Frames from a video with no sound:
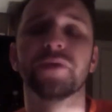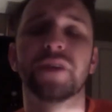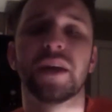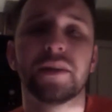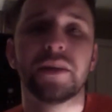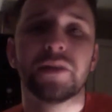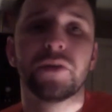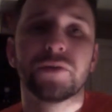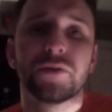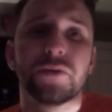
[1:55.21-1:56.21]
and I think
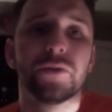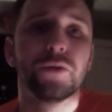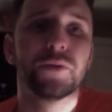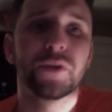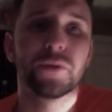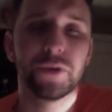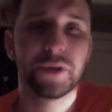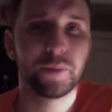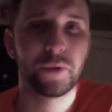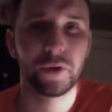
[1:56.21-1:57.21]
those two groups are really
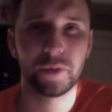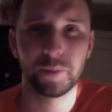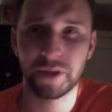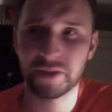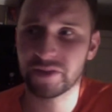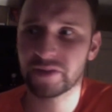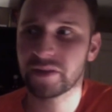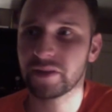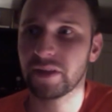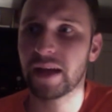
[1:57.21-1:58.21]
important because it says
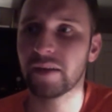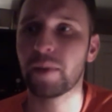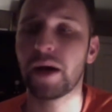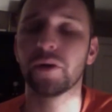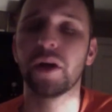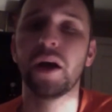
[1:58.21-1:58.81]
a lot about